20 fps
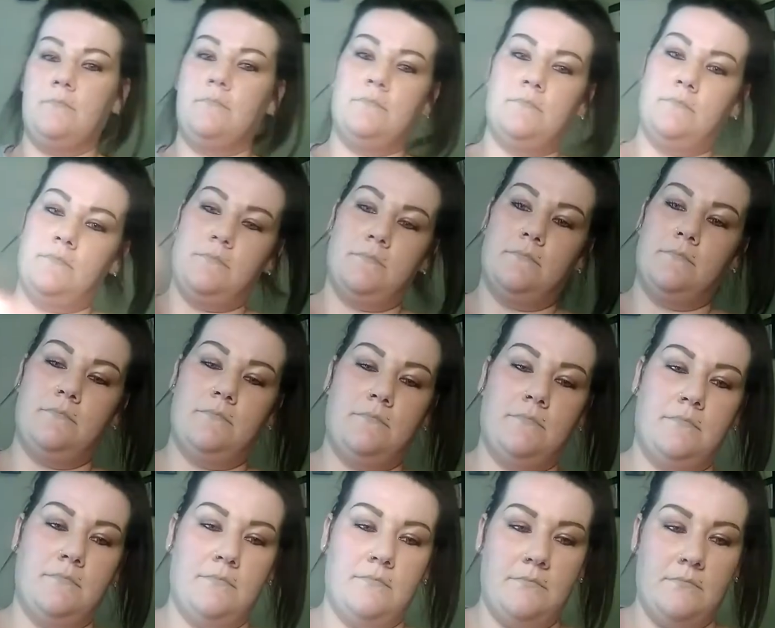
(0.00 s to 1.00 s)

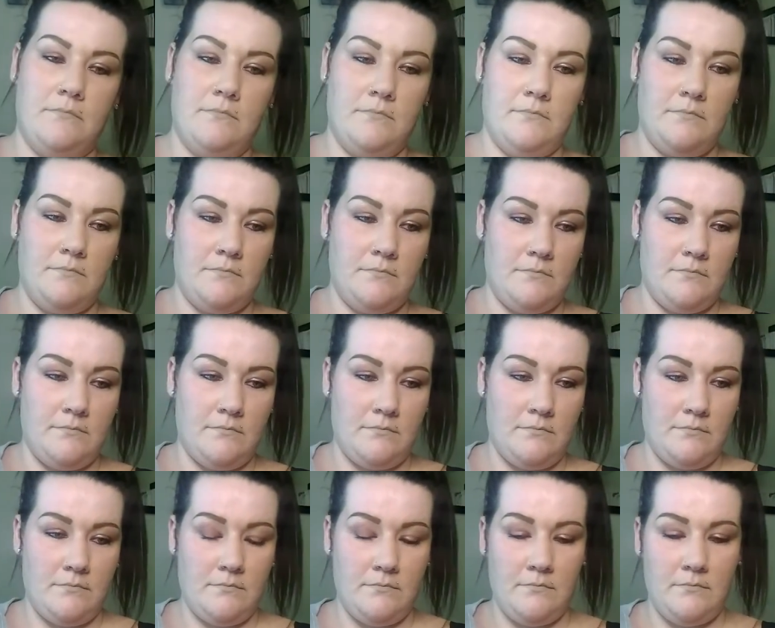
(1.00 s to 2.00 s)

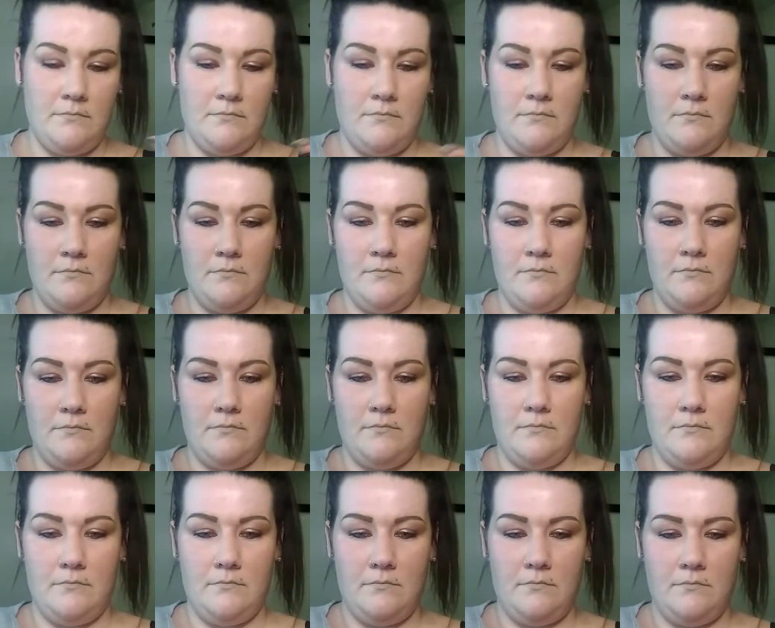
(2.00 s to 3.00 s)

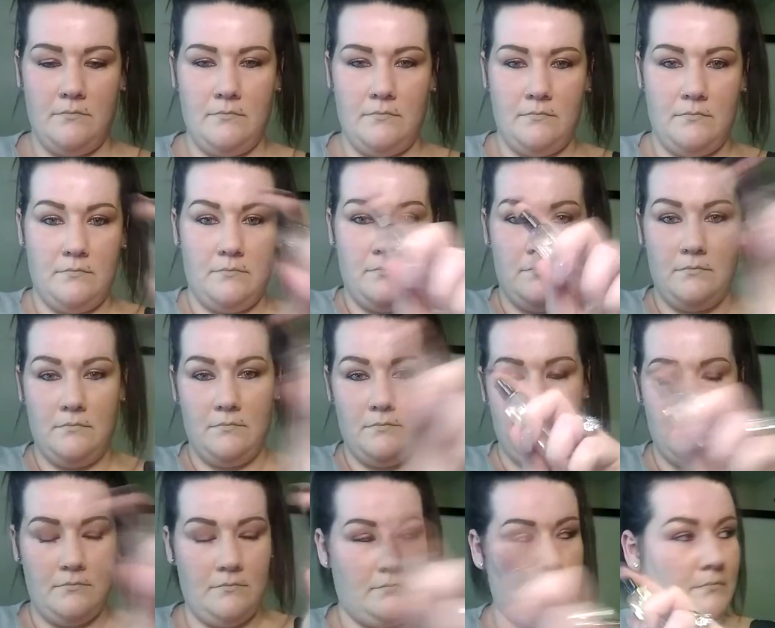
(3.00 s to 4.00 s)

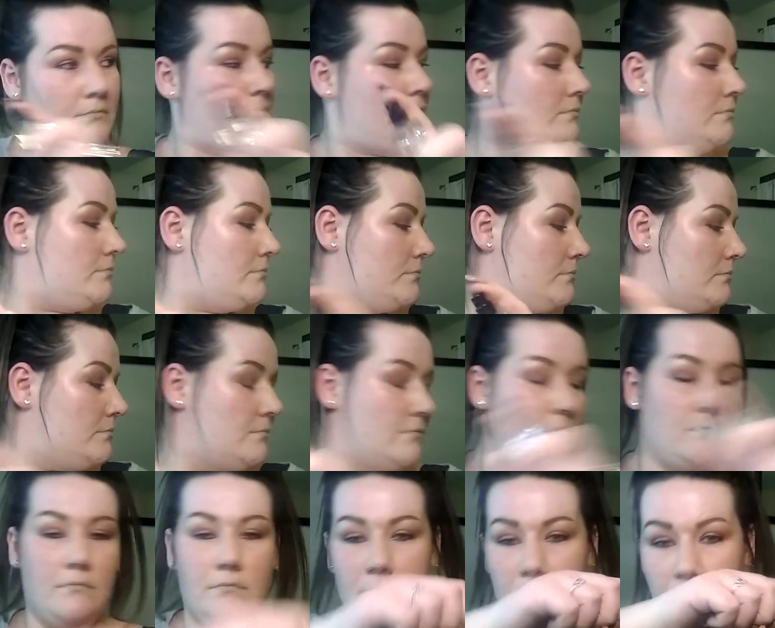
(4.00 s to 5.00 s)

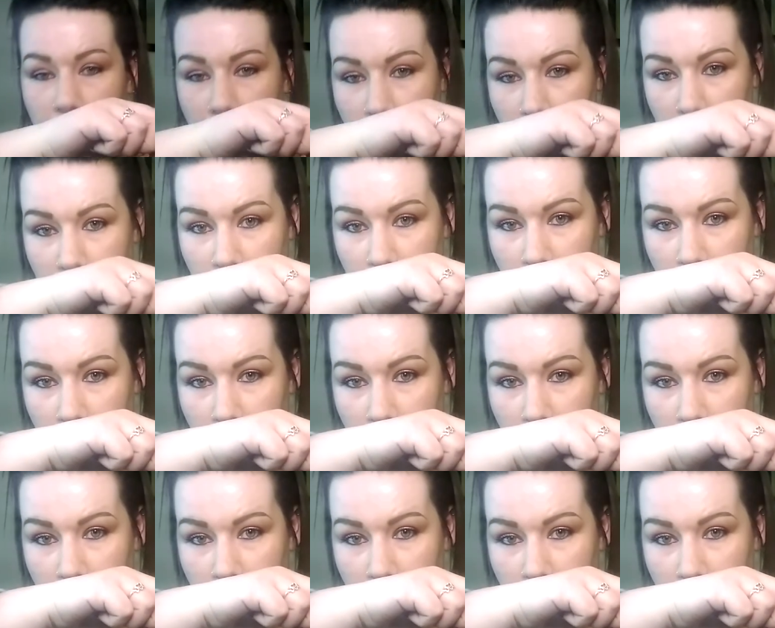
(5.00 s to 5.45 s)
No one is speaking in this clip.